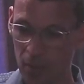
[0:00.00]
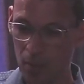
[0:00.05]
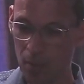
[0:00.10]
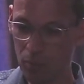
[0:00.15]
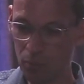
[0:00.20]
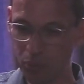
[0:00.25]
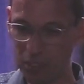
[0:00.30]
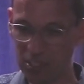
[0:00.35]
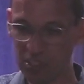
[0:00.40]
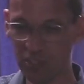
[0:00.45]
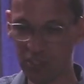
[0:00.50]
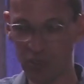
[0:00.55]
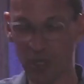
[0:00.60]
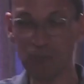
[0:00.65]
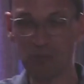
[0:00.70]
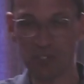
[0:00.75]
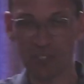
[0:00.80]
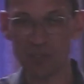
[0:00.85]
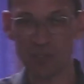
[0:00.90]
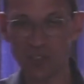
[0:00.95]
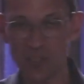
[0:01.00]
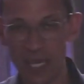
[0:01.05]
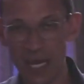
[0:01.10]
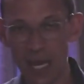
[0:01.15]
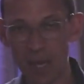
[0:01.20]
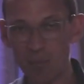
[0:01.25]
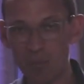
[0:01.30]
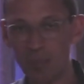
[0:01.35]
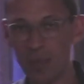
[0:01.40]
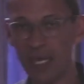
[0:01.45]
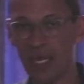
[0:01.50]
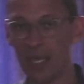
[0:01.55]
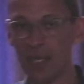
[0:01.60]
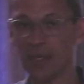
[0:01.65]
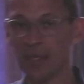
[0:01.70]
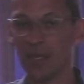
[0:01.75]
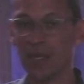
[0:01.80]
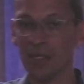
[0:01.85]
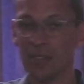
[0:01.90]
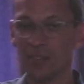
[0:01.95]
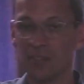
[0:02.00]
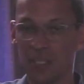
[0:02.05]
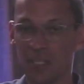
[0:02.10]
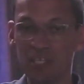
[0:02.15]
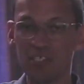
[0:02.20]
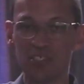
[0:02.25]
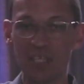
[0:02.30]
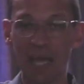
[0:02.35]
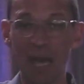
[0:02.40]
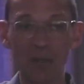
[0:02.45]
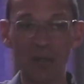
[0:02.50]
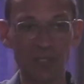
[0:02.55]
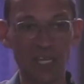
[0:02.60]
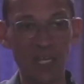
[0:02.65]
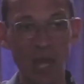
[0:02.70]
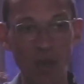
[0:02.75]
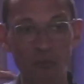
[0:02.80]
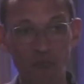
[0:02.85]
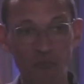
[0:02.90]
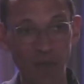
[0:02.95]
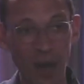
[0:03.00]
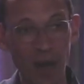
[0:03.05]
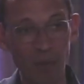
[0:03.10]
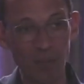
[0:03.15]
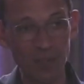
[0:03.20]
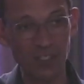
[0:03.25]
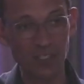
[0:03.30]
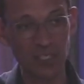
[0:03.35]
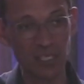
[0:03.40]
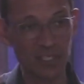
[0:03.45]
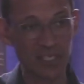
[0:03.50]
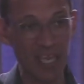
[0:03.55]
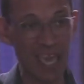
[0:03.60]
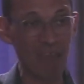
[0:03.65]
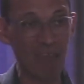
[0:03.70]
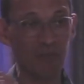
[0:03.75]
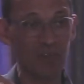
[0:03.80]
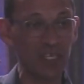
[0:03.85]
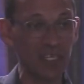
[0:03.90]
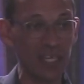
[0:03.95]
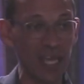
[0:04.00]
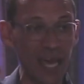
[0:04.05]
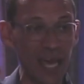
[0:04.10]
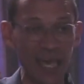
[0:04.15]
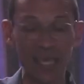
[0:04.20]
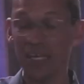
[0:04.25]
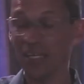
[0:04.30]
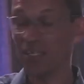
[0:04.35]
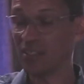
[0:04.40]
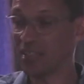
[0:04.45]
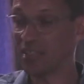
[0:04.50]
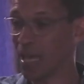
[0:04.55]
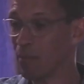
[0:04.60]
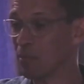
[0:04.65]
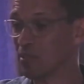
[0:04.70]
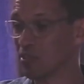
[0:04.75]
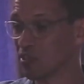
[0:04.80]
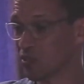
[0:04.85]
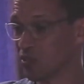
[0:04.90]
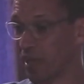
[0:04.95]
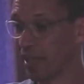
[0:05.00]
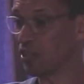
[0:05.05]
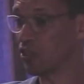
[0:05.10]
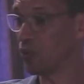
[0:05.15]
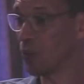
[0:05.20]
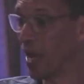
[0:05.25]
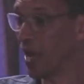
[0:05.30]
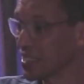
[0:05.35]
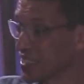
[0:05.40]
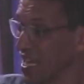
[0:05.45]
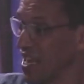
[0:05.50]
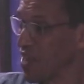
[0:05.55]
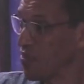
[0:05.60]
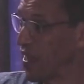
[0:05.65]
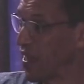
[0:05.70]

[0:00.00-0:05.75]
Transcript: prescriptions that are being dished out in our pharmacies every day demonstrate to us that